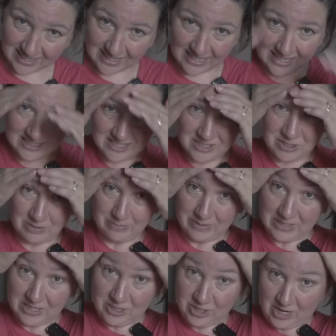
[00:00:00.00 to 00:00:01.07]
I had to jump
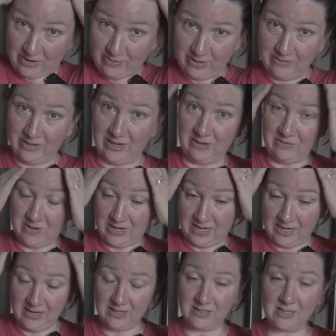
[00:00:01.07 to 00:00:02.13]
in the shower right
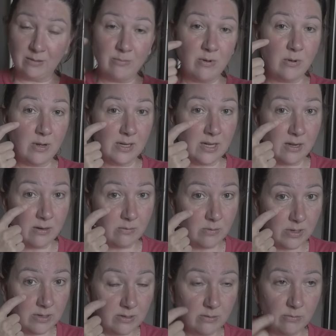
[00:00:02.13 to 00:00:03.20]
away. I got
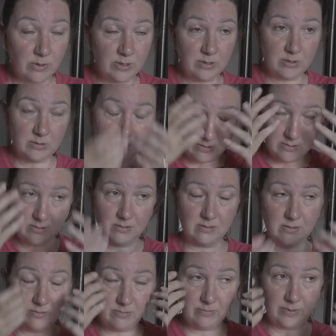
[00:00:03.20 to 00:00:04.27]
one
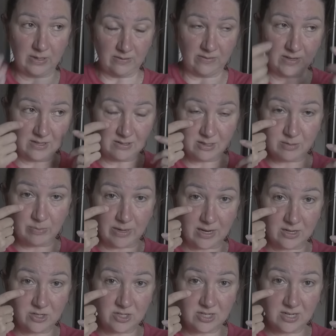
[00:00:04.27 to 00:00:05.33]
bit of it
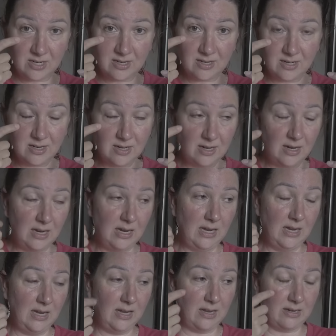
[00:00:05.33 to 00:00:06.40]
splashed
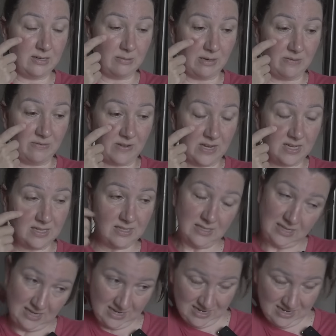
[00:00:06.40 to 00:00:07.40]
onto my face.